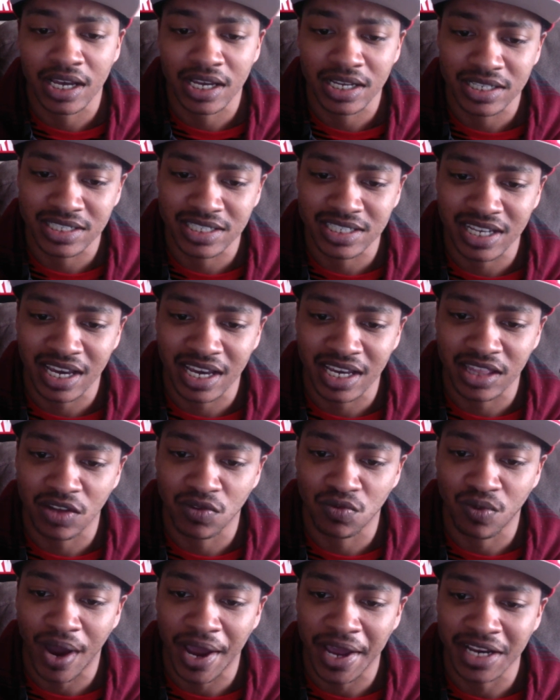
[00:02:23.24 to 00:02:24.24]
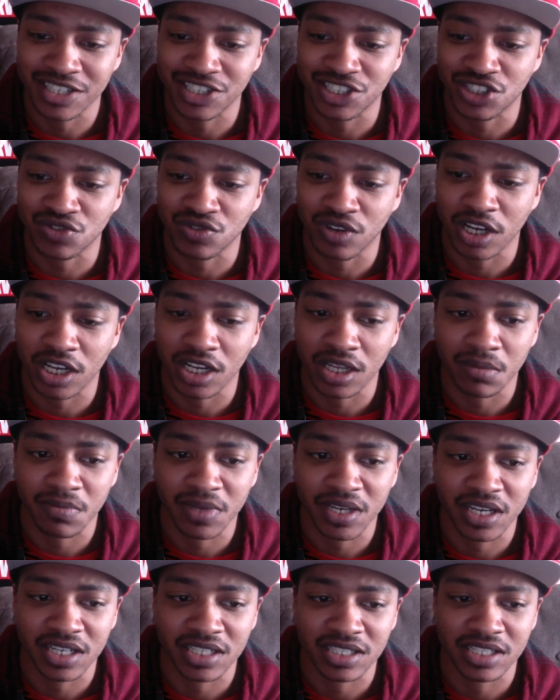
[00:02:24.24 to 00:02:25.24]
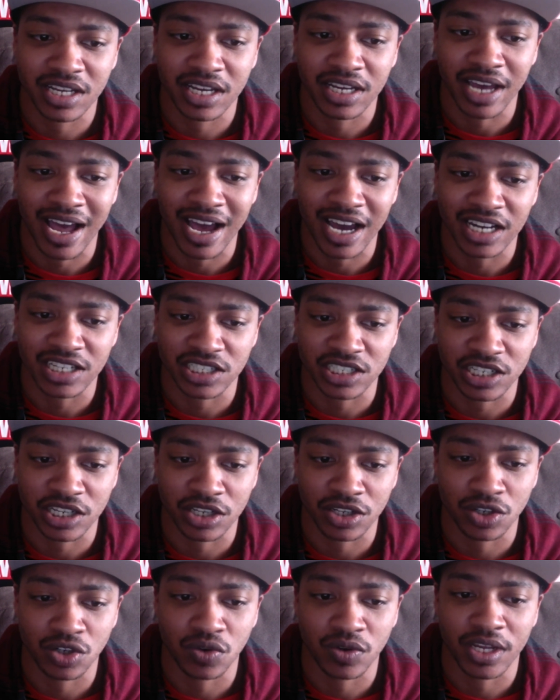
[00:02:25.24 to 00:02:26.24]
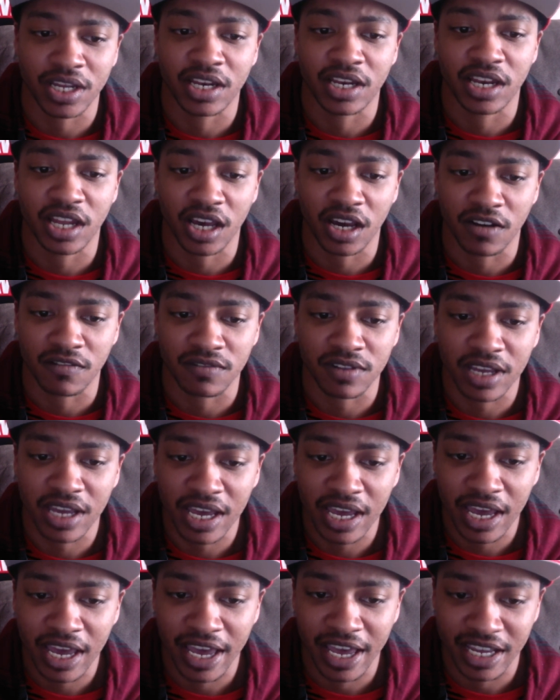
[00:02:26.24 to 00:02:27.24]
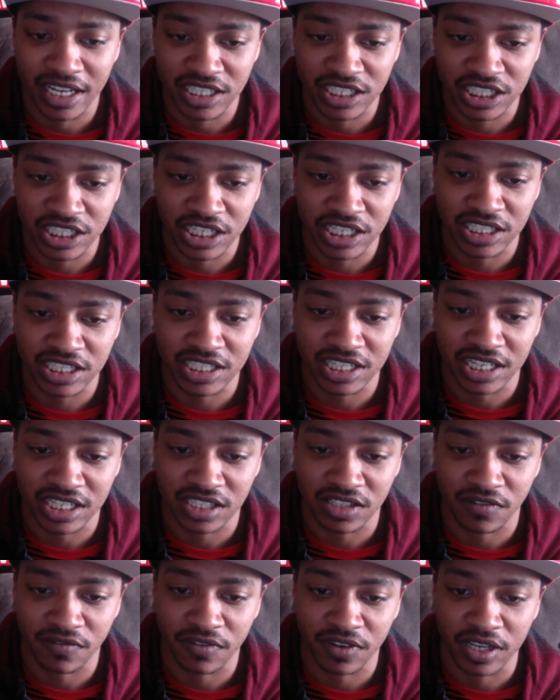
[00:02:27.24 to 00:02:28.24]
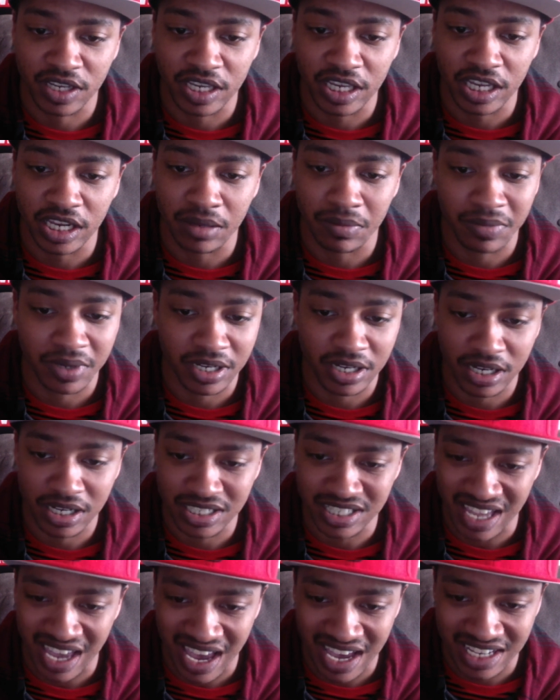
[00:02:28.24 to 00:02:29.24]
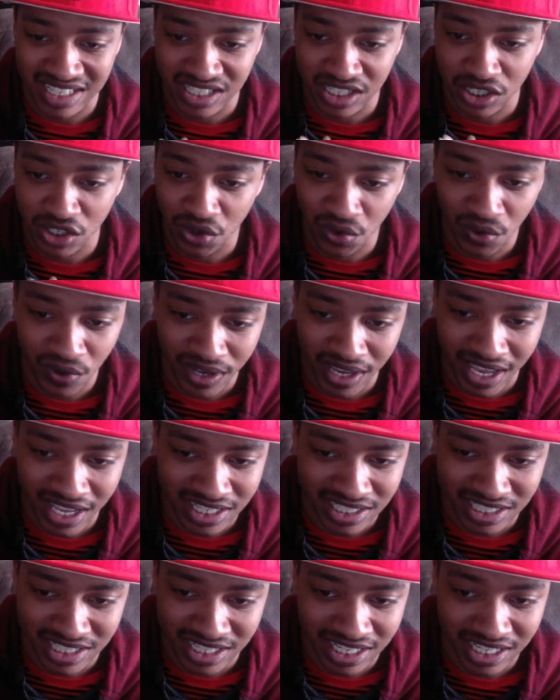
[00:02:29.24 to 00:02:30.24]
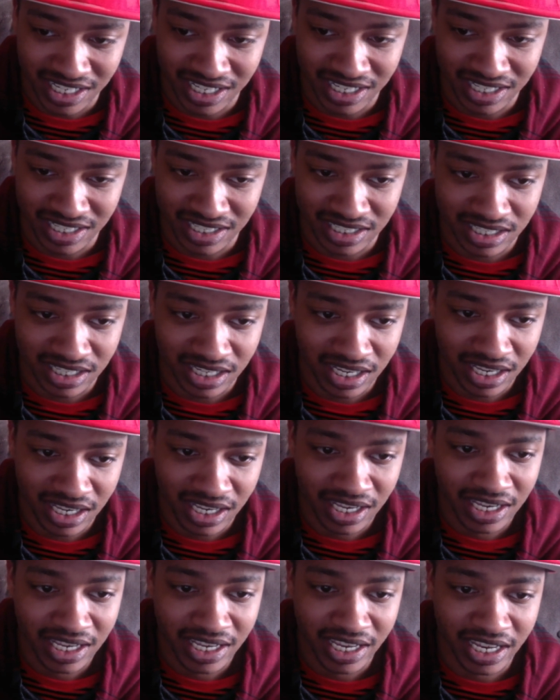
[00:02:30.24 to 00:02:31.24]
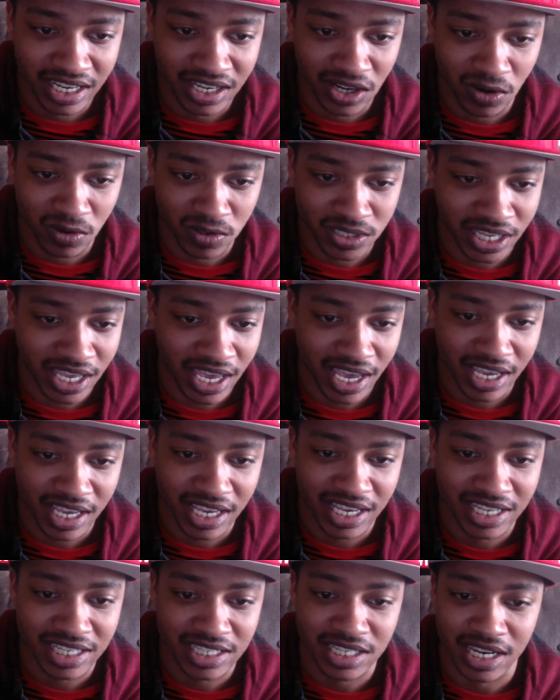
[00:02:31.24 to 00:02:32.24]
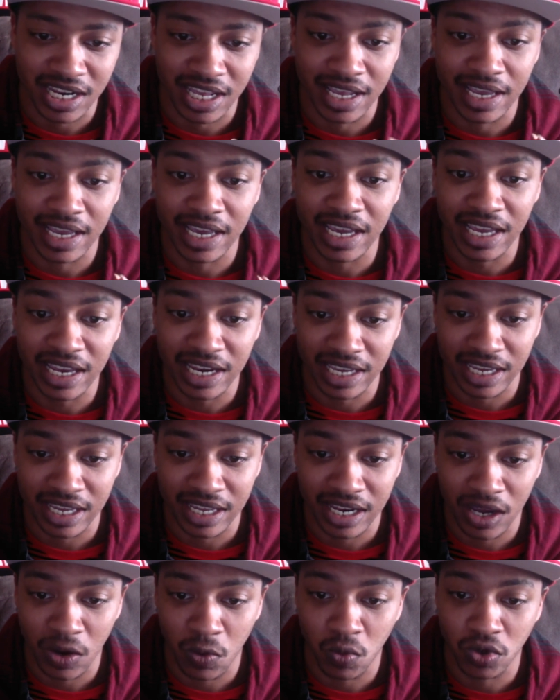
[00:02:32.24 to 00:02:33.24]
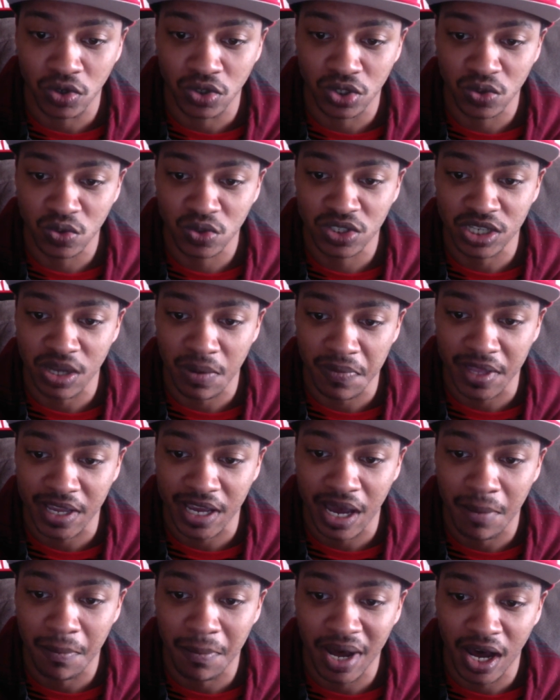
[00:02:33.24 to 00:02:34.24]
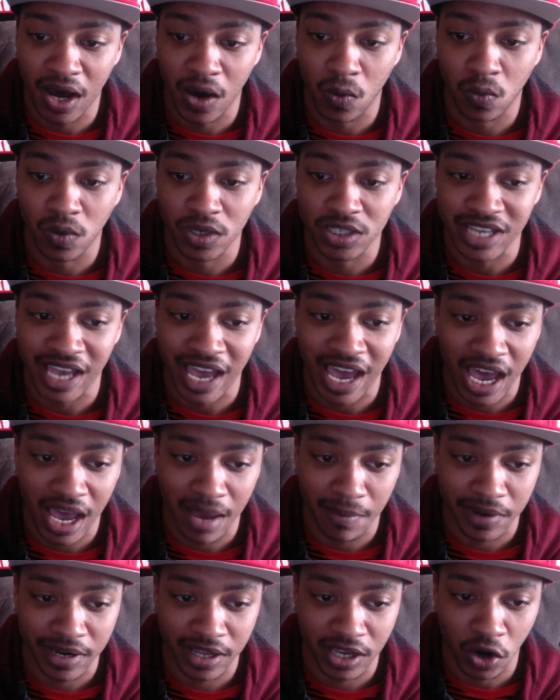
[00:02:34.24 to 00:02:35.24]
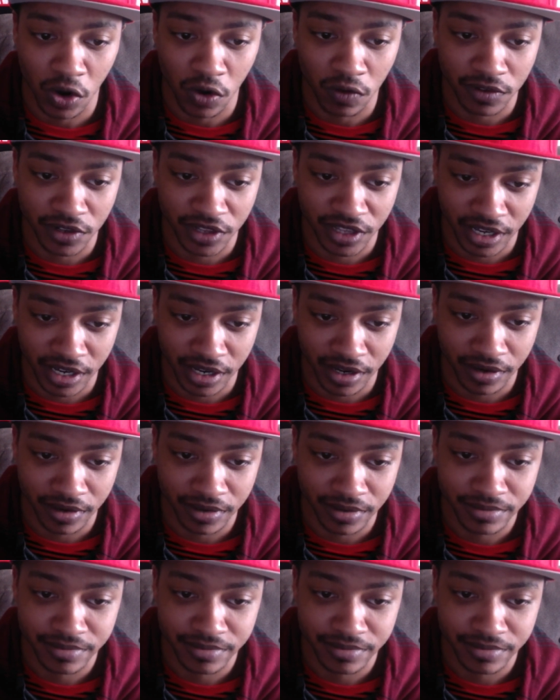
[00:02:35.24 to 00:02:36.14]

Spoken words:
say the right is struggling because the Haishin unit left, and Shin says to forget it because as annoying as it is, he knows Kanki is an idiot and will do something about what's happening over there.